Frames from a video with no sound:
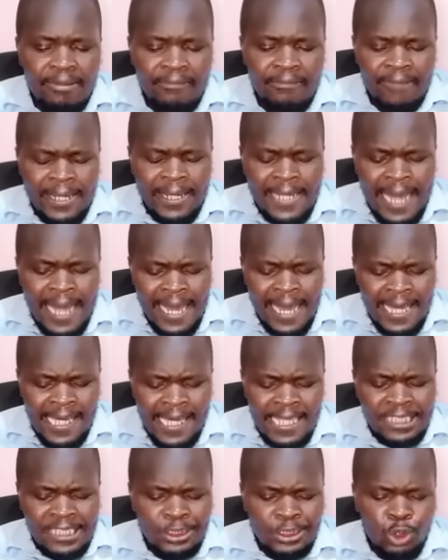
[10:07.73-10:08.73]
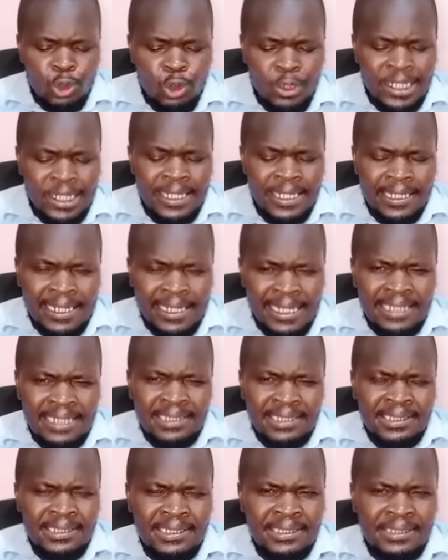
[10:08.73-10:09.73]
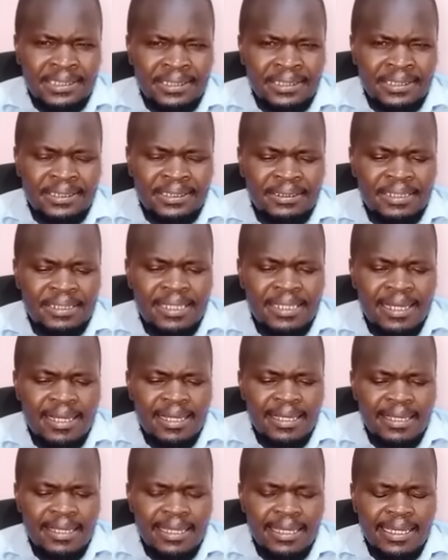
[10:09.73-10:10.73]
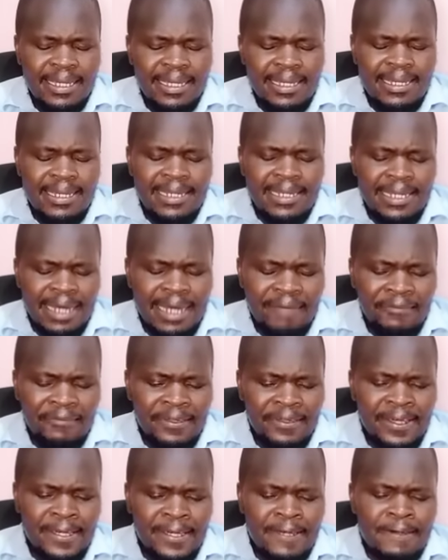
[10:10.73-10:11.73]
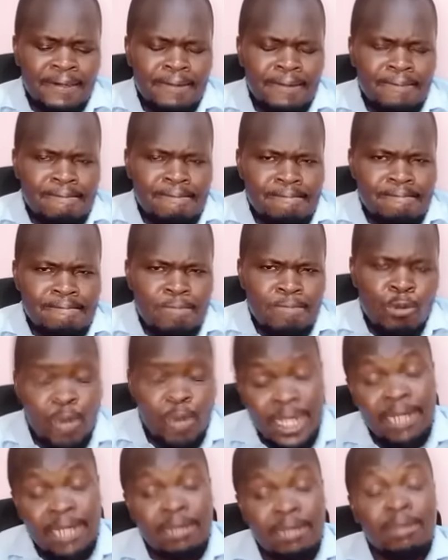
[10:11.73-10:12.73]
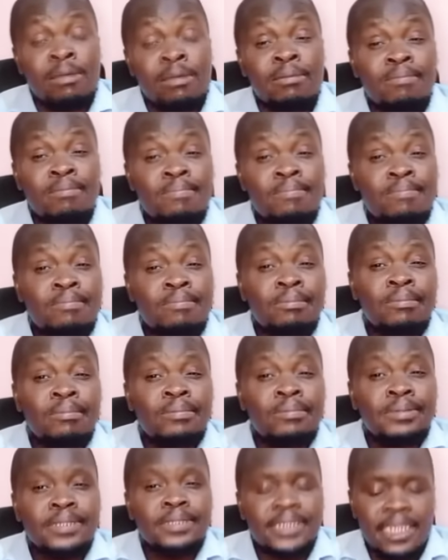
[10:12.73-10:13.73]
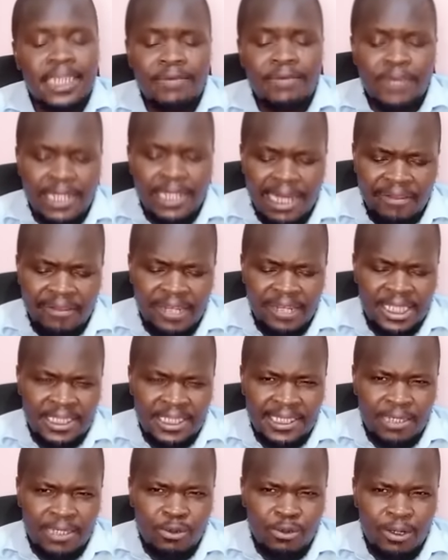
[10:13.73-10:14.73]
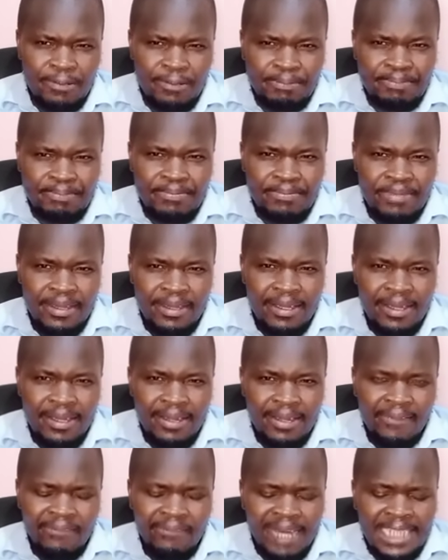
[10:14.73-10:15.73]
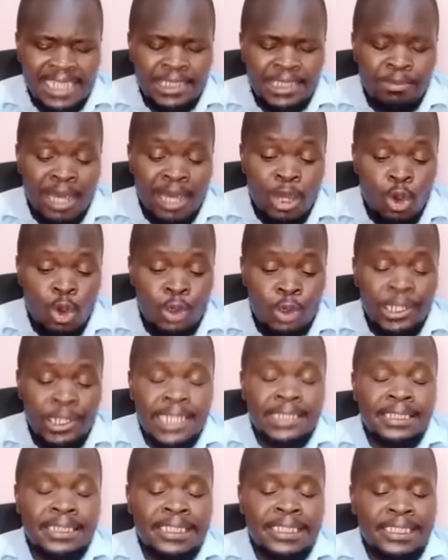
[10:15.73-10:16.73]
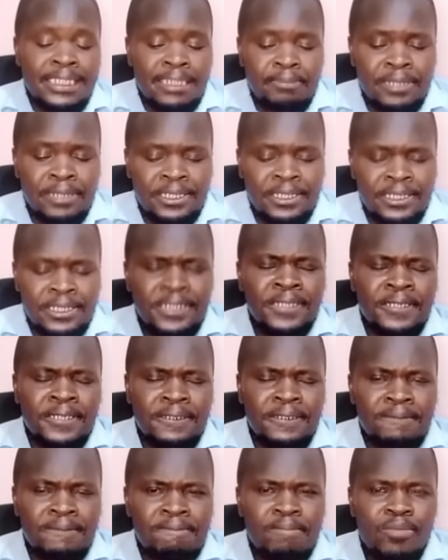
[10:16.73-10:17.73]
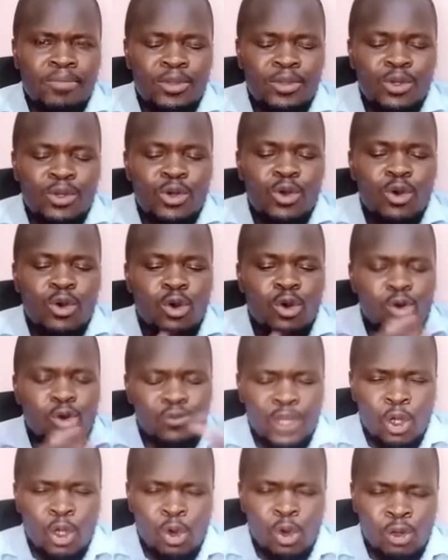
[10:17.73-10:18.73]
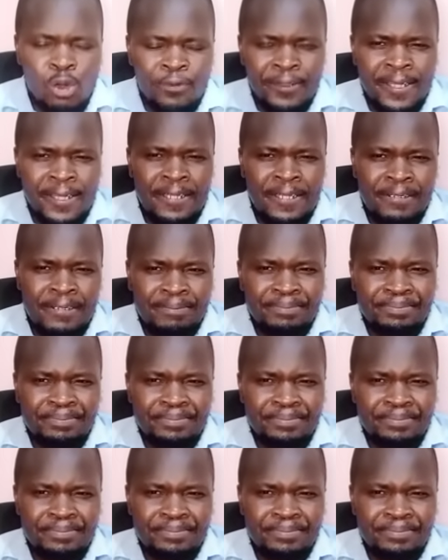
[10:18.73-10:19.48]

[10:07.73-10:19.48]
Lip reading: The die is already cast and nothing will save Rigathi Gachagua. That's my honest interpretation of the whole thing.